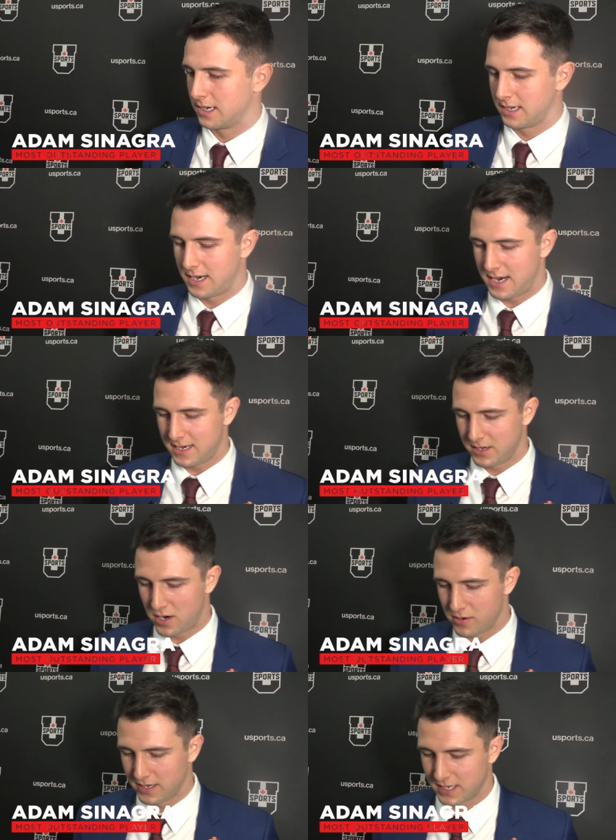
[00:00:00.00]
Yeah, you
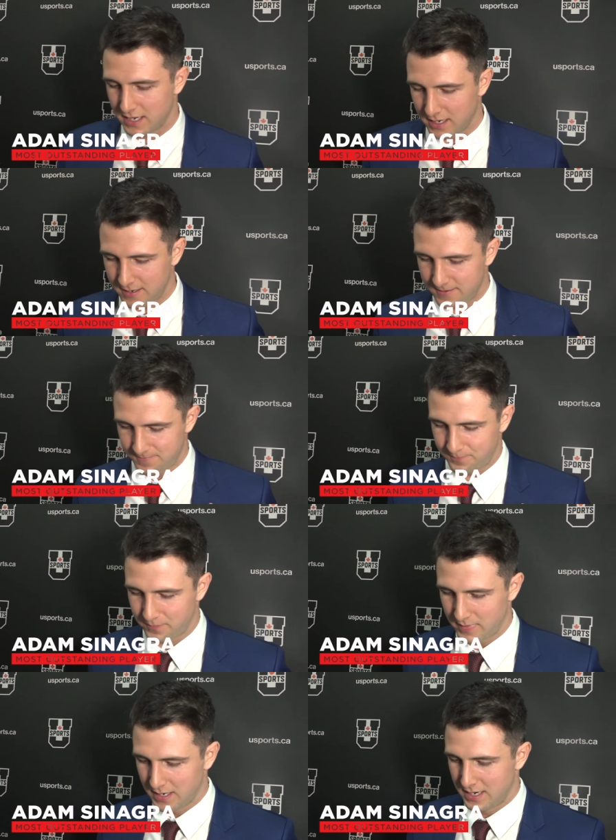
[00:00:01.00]
know,
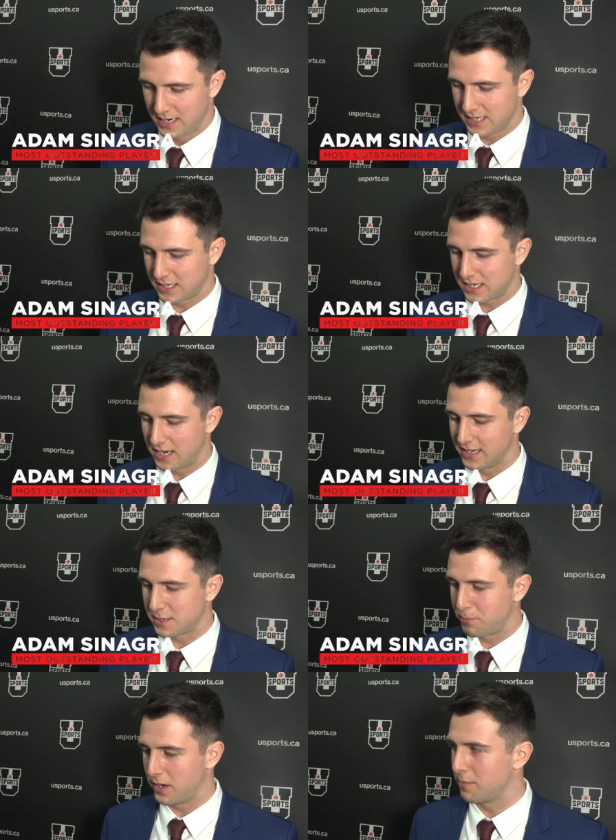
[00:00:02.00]
it's exciting.
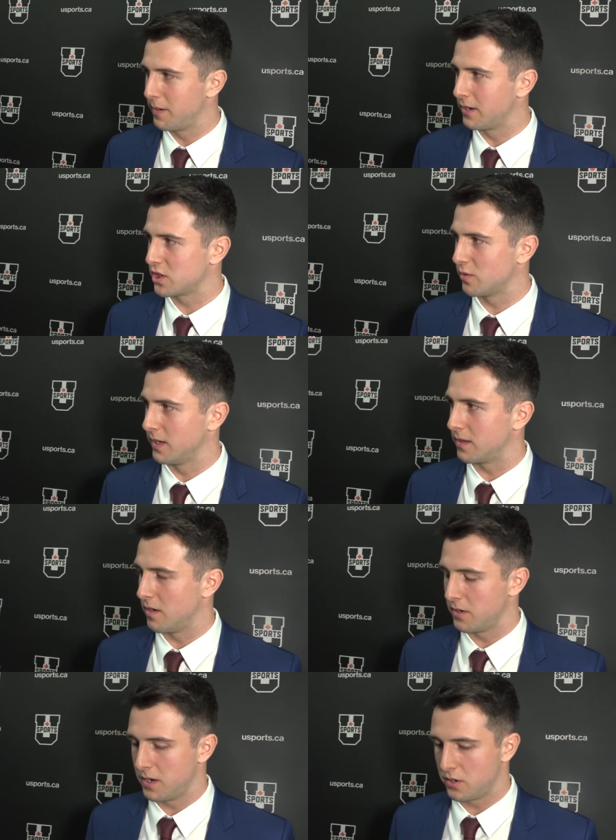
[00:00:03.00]
It's pretty bittersweet,
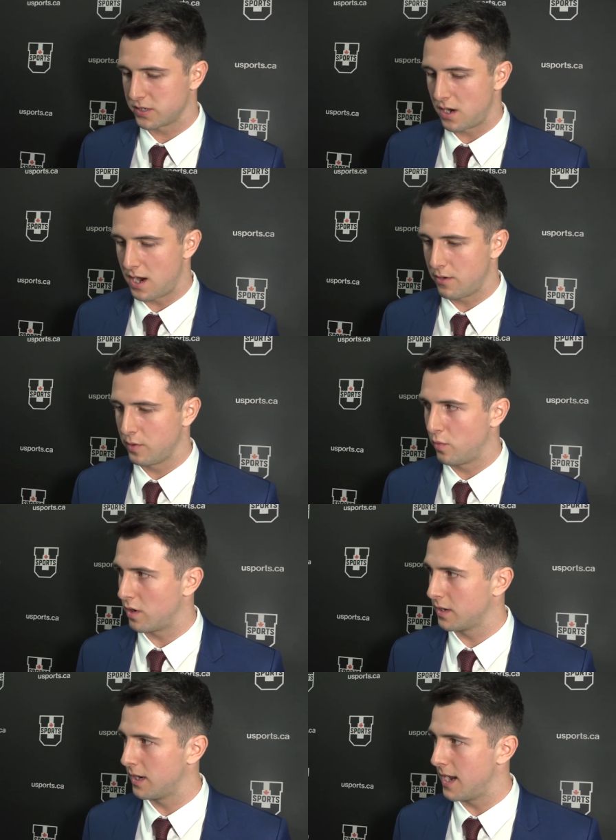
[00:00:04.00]
though. You know, it's not how we
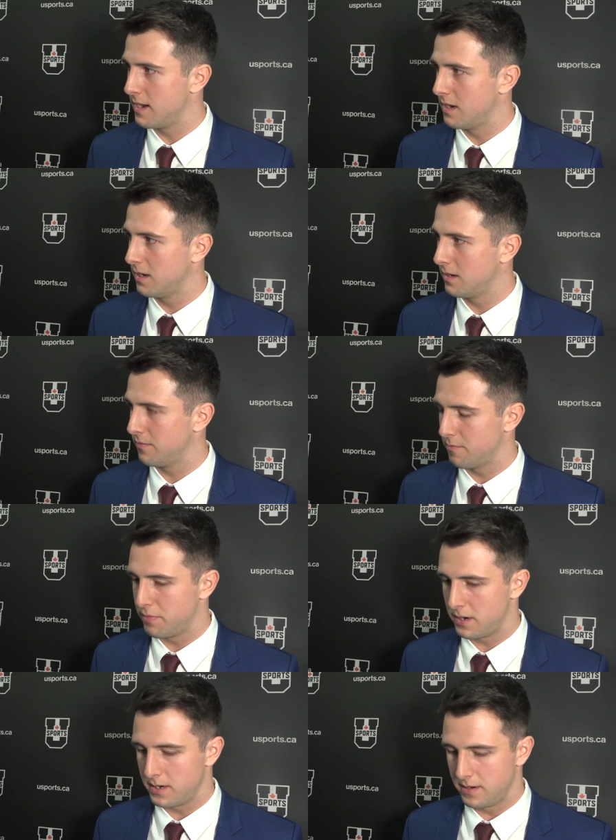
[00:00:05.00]
wanted to end it,
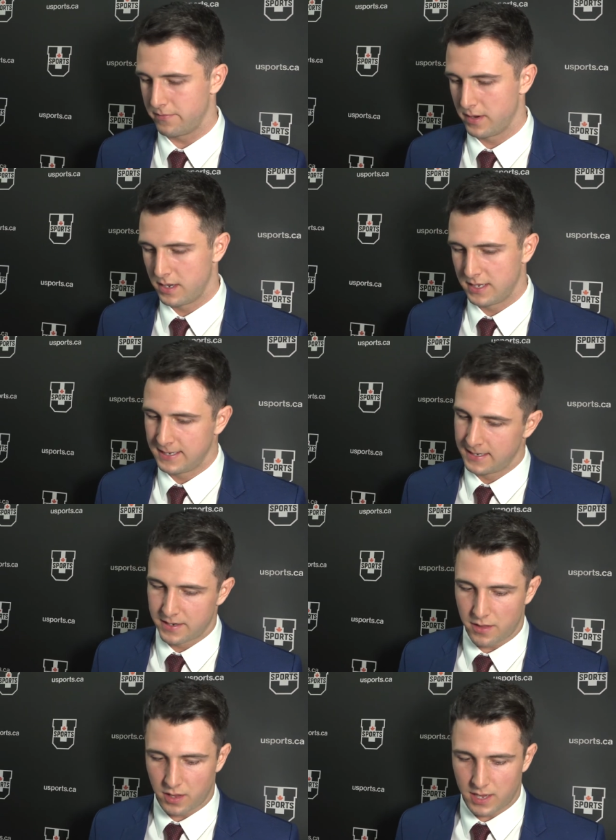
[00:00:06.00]
but
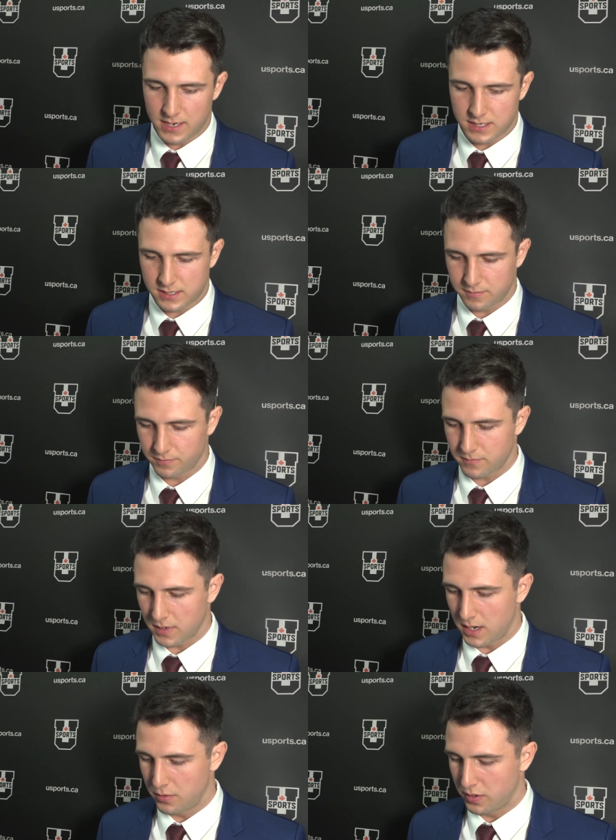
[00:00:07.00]
nonetheless,
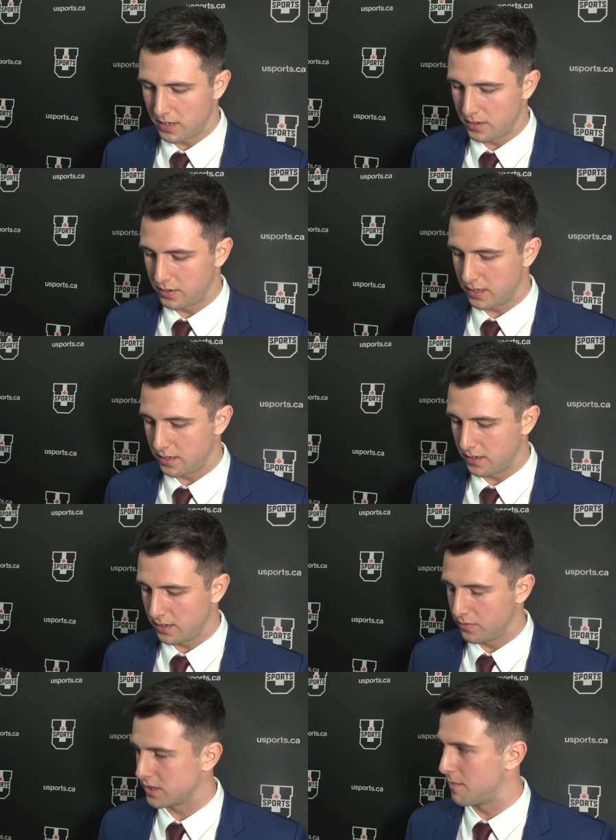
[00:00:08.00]

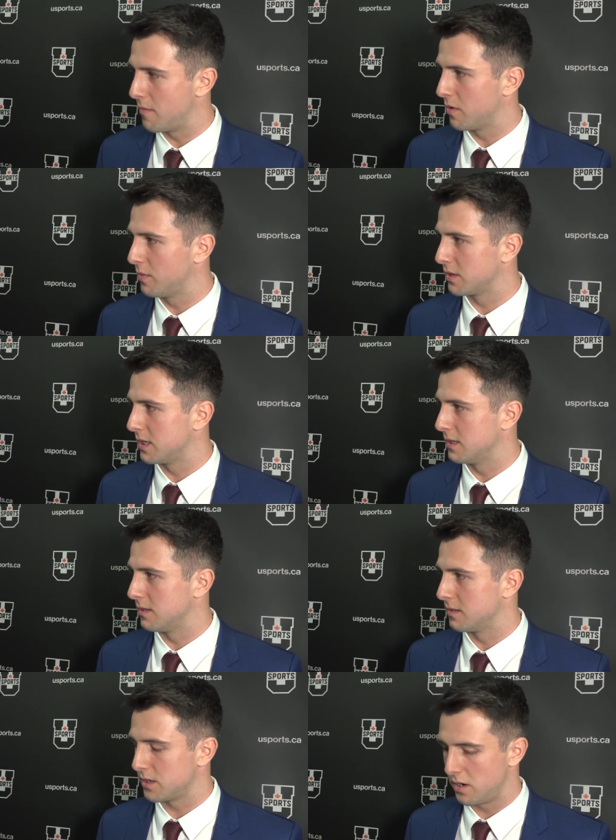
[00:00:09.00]
it was a memorable
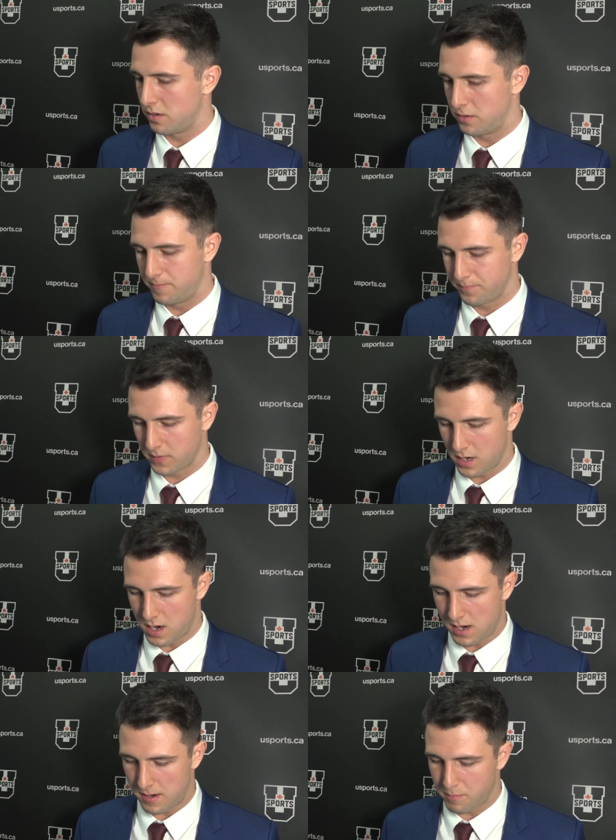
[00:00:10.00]
season. So
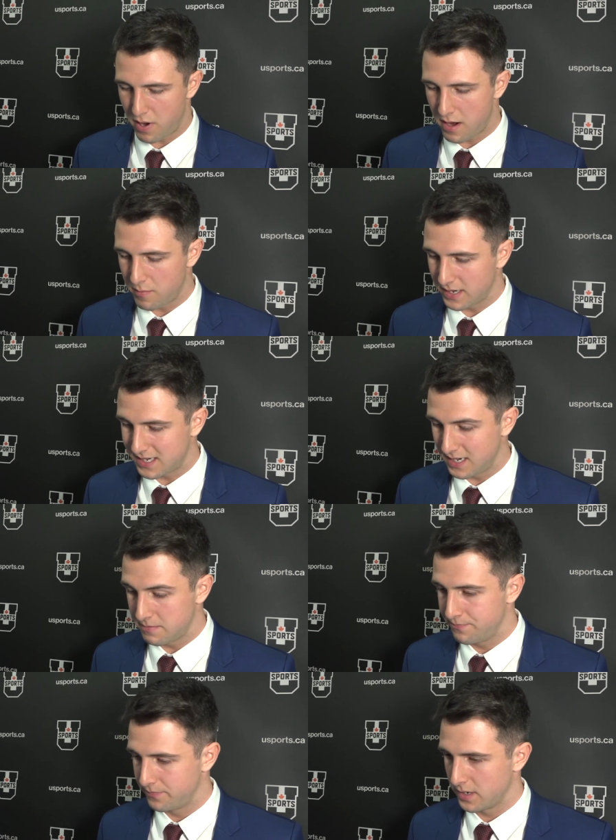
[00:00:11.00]
I'm proud of my
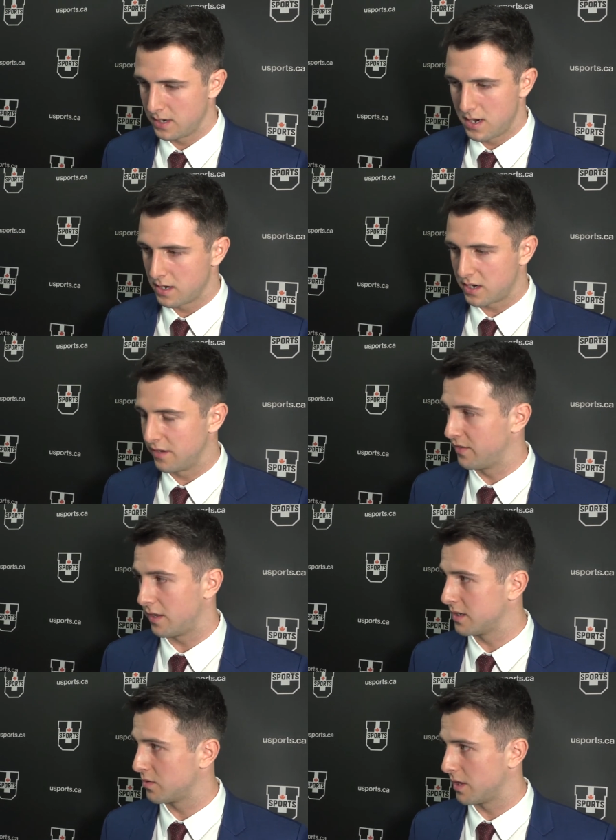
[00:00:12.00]
team. Couldn't have
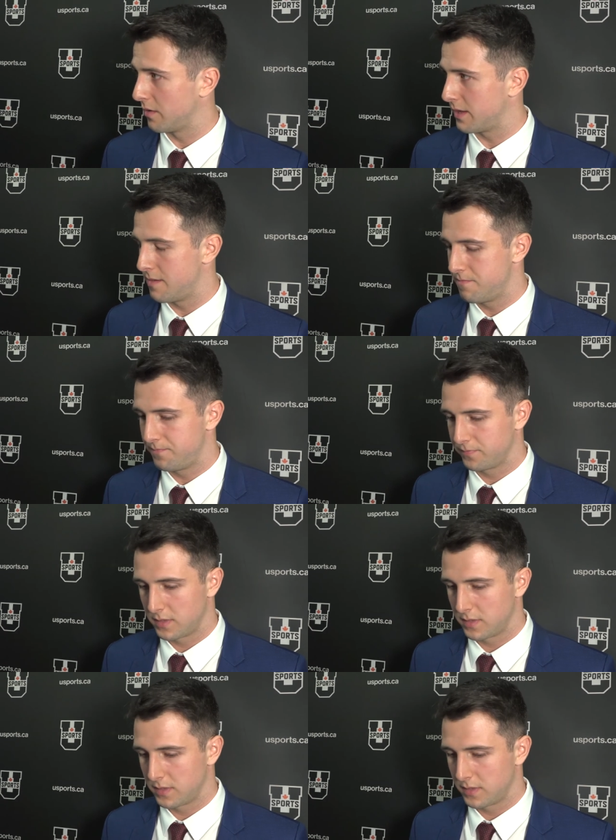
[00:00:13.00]
done this without them.